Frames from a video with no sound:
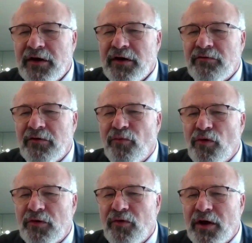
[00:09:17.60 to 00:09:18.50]

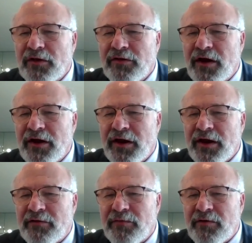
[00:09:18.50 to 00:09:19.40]
report well done and
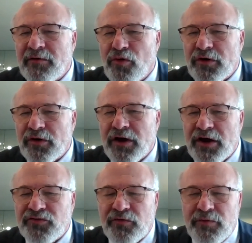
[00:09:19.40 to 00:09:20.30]
an important
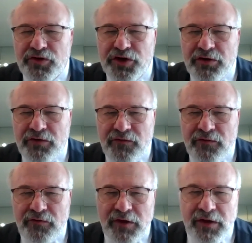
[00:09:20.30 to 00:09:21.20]
contribution
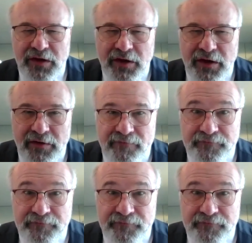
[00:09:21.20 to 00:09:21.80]
to